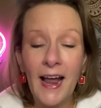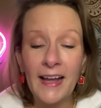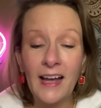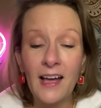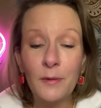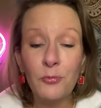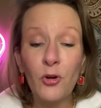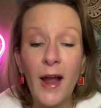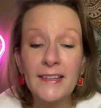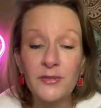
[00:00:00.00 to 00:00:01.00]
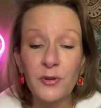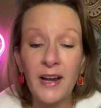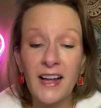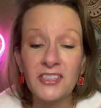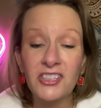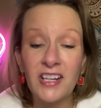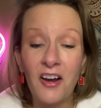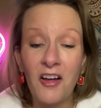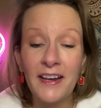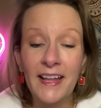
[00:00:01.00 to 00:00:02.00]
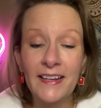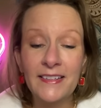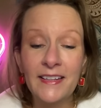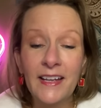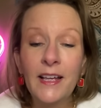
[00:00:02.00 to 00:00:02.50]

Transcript: I got a price reduction on it,